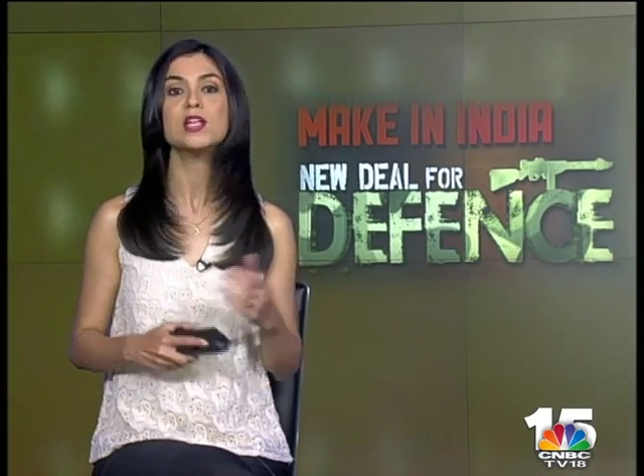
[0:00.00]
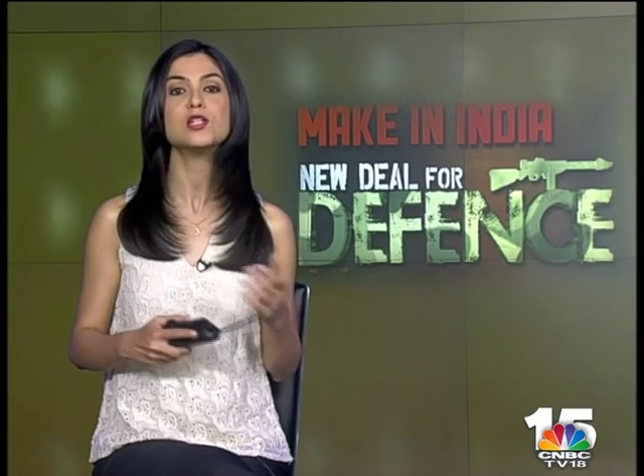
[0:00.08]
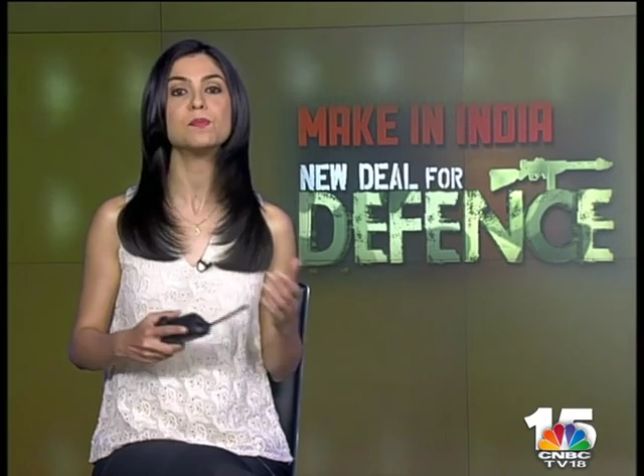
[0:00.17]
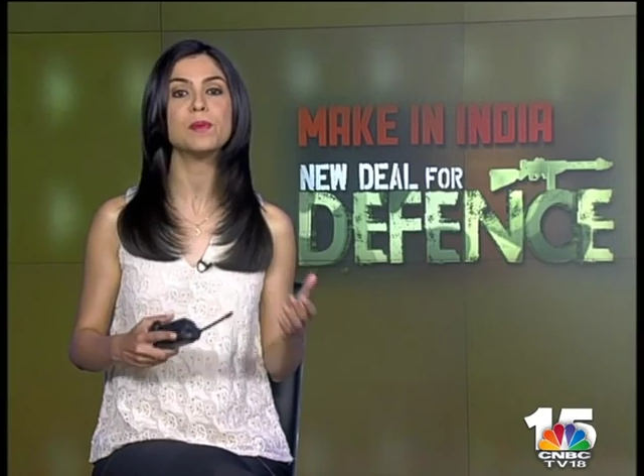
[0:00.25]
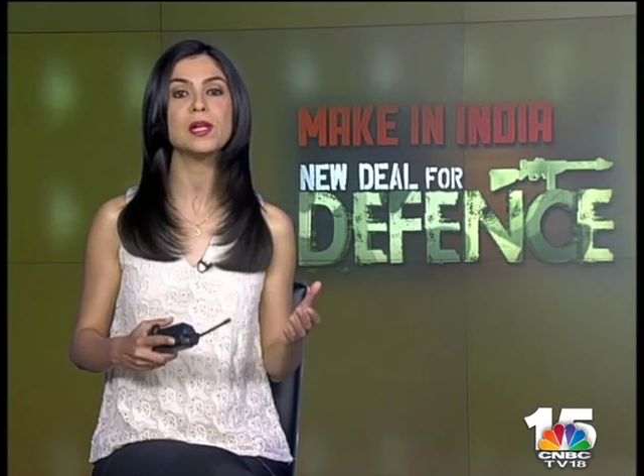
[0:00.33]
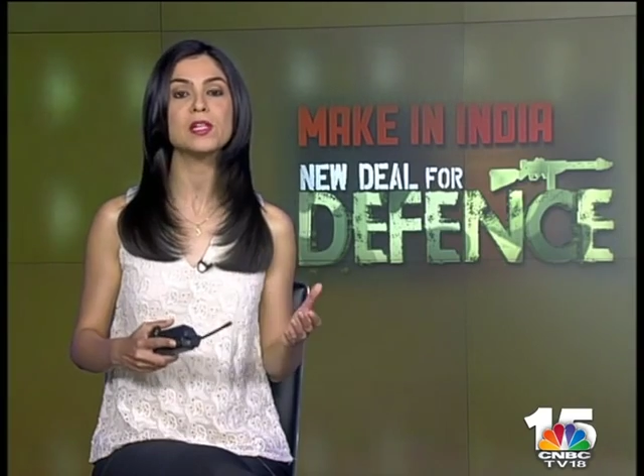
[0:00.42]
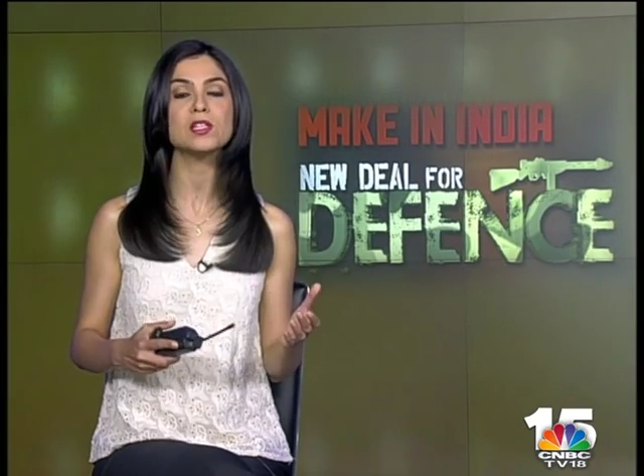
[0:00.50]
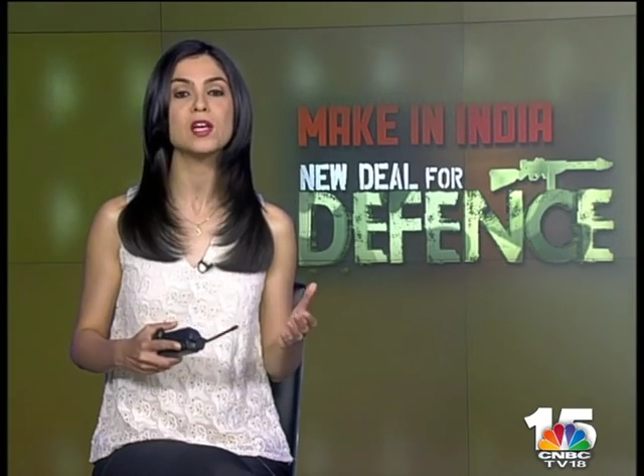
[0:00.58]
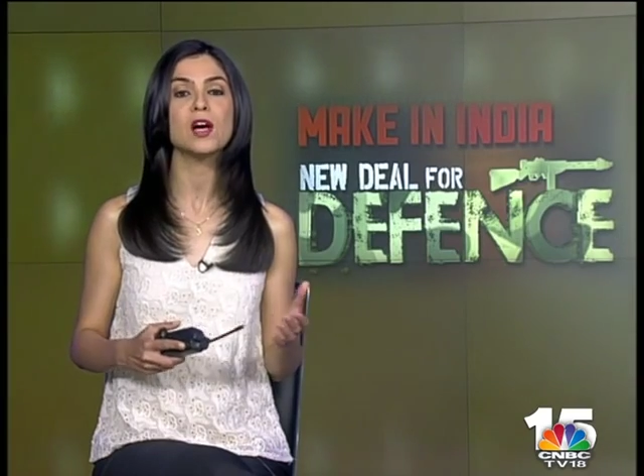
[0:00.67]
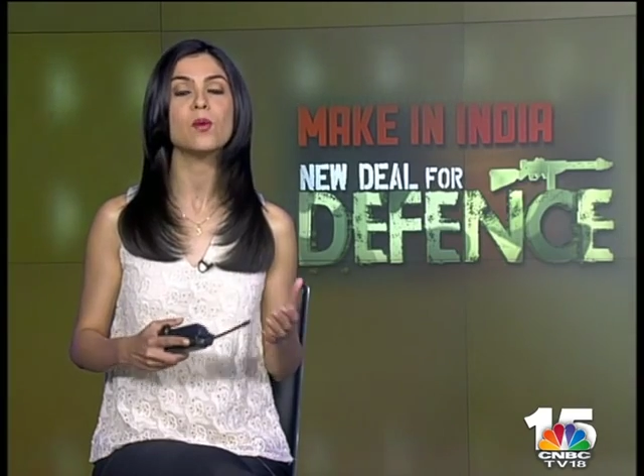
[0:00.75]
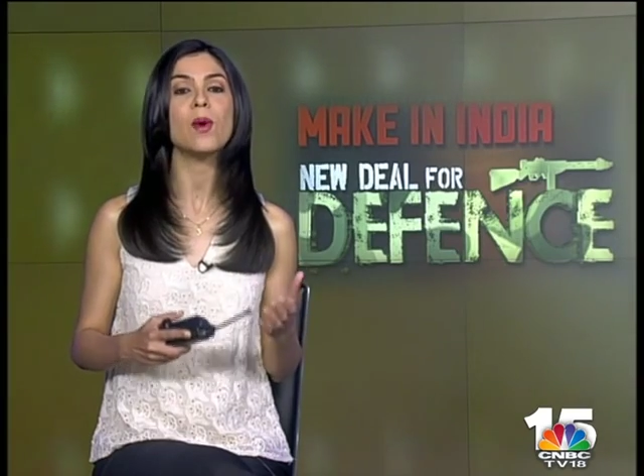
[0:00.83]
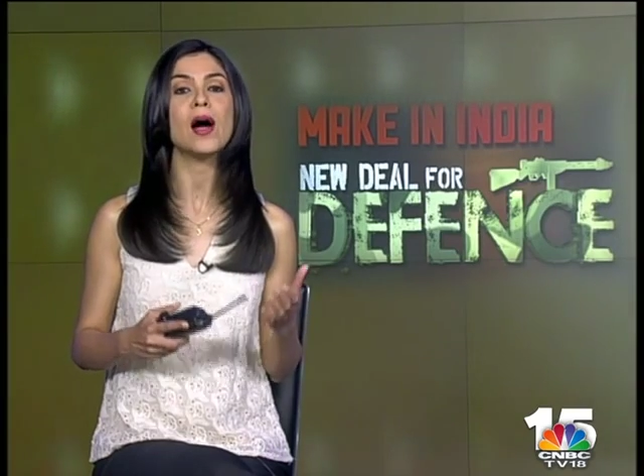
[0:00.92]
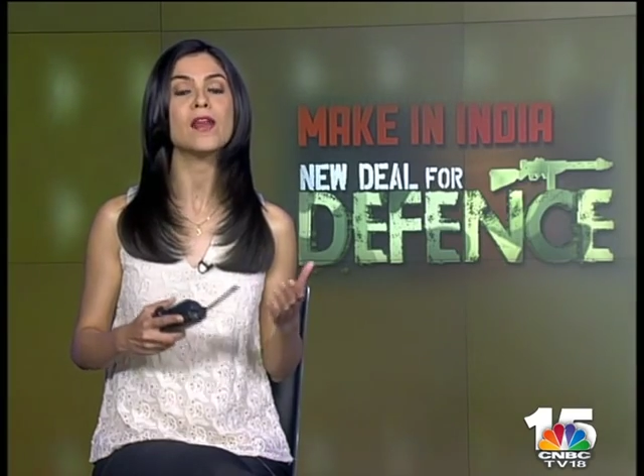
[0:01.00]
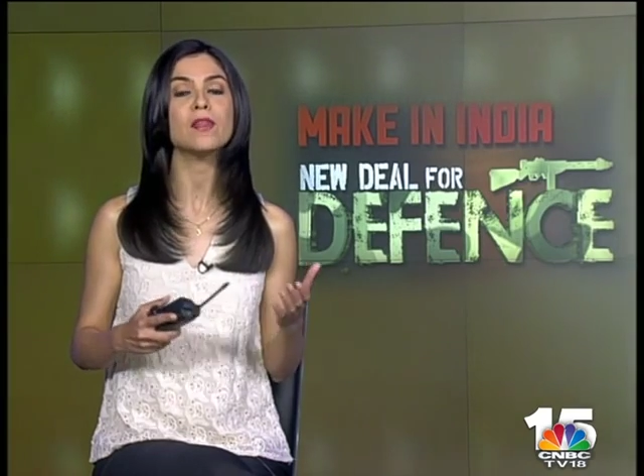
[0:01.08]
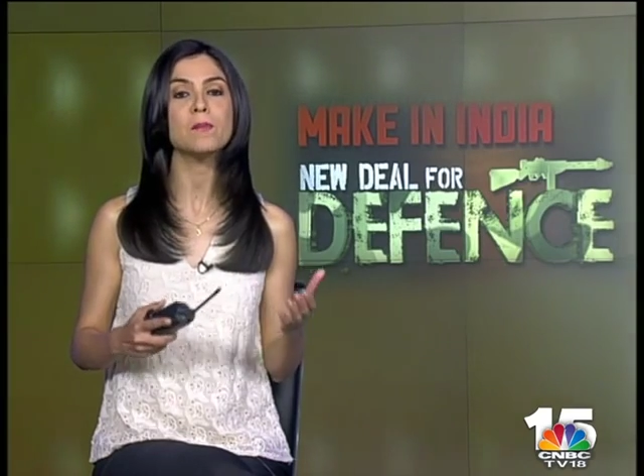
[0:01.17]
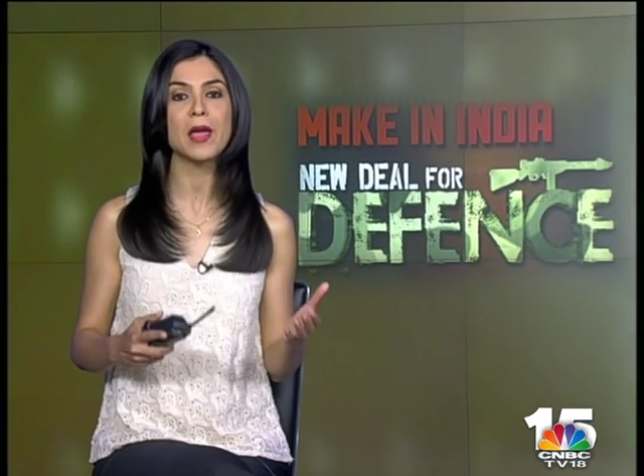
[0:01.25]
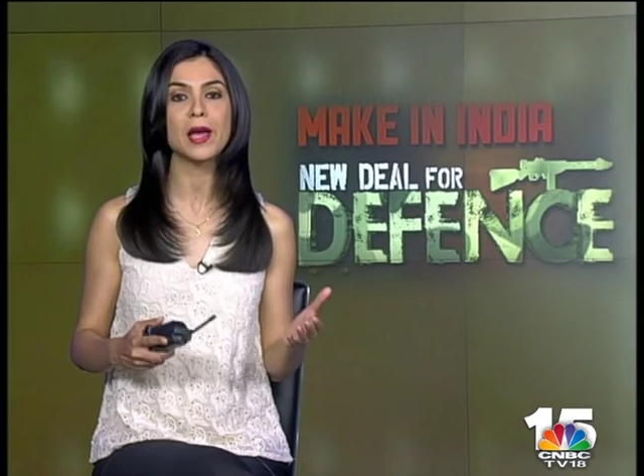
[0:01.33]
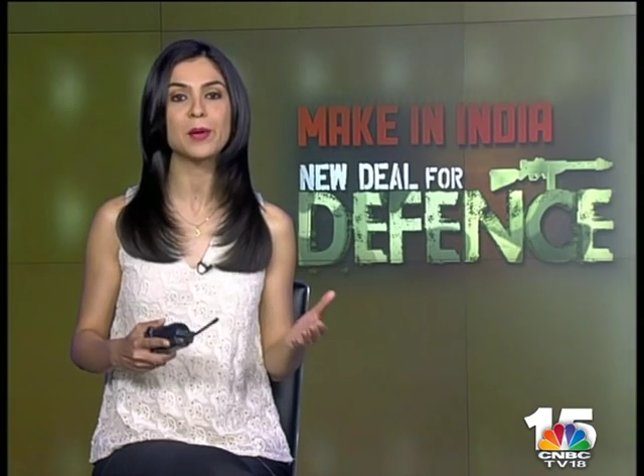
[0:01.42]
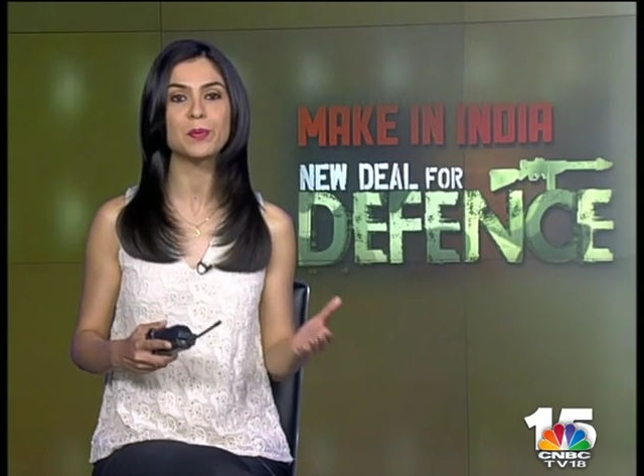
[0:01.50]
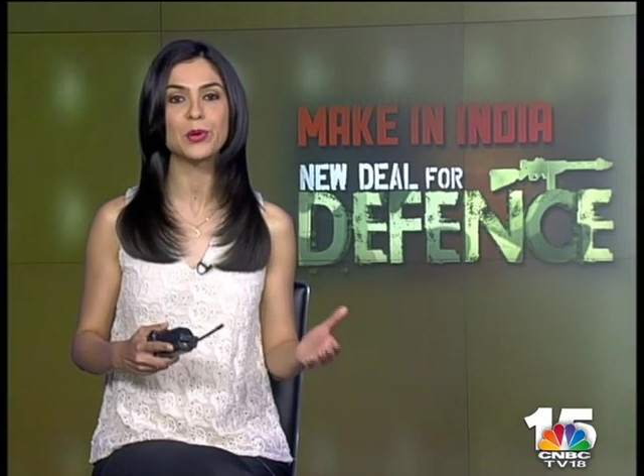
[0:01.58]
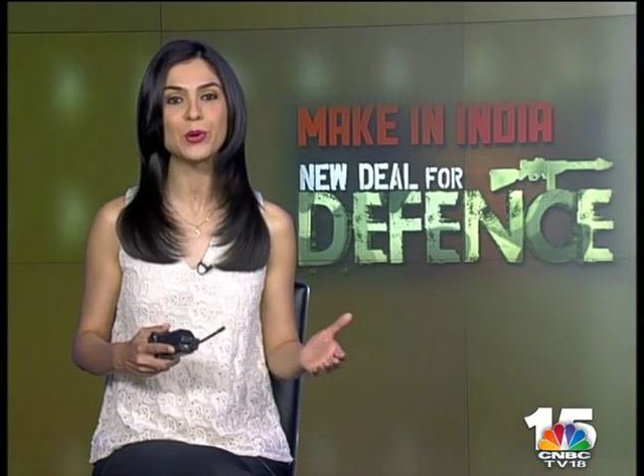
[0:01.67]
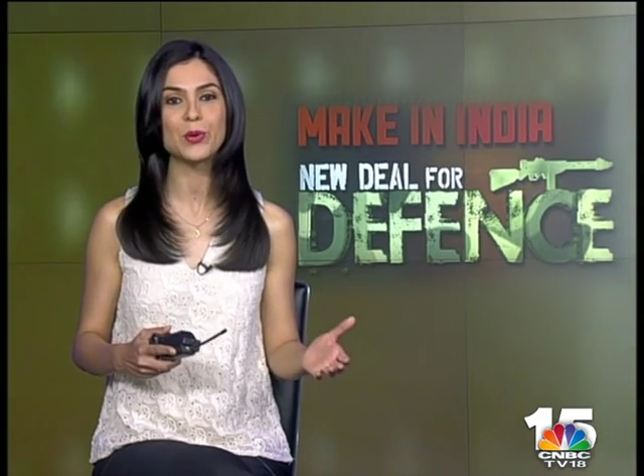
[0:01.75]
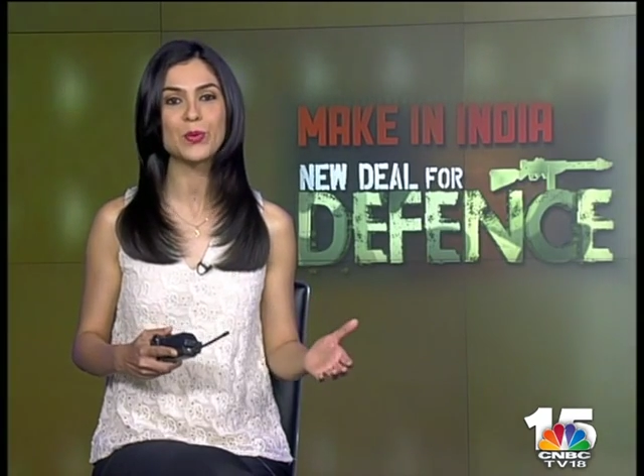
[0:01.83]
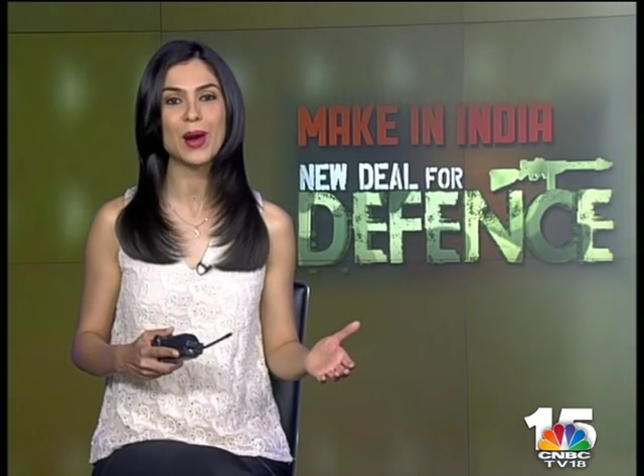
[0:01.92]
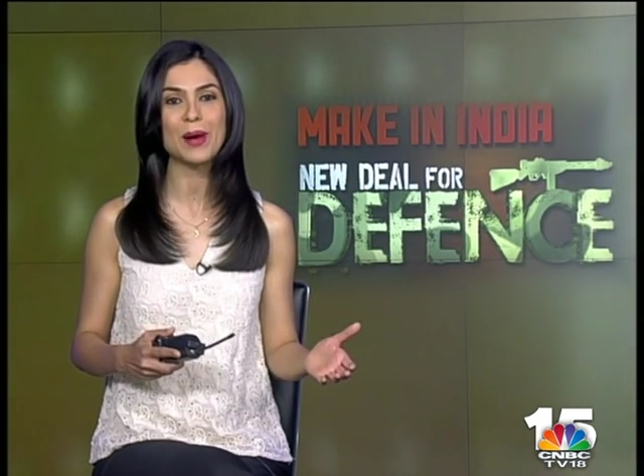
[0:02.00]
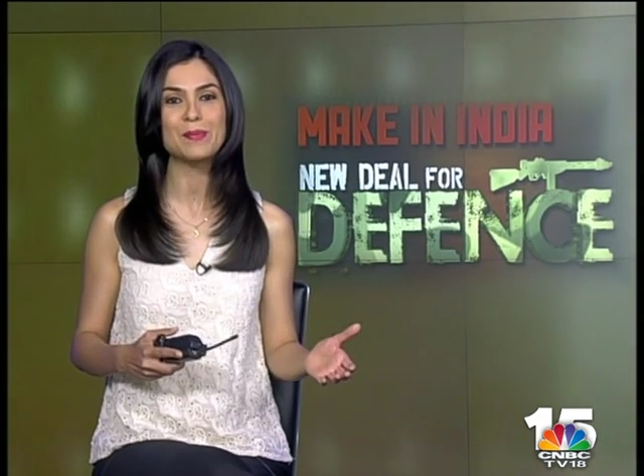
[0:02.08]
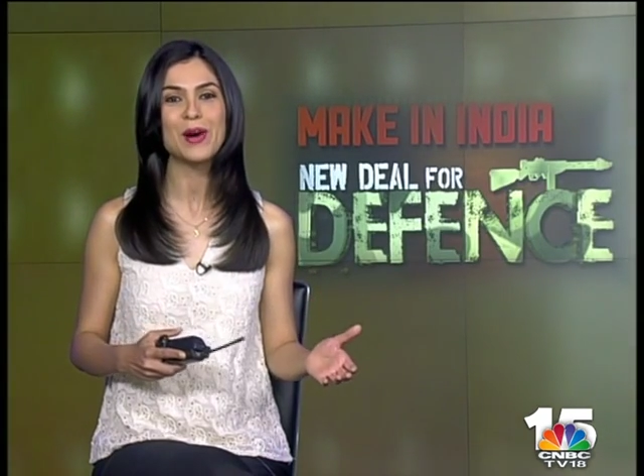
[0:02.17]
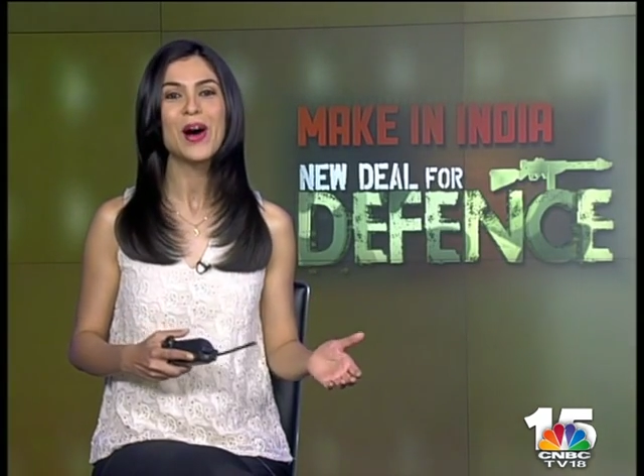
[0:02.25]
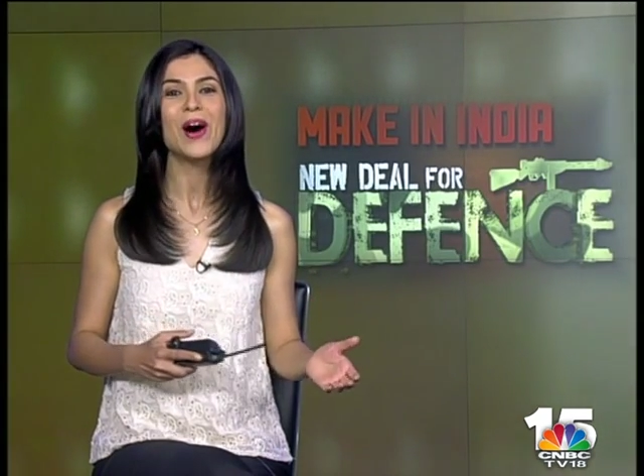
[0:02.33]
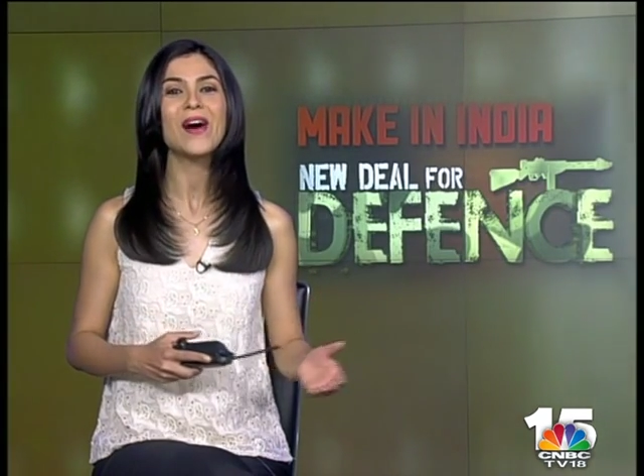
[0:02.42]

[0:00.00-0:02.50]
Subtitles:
to build via the MAKE program.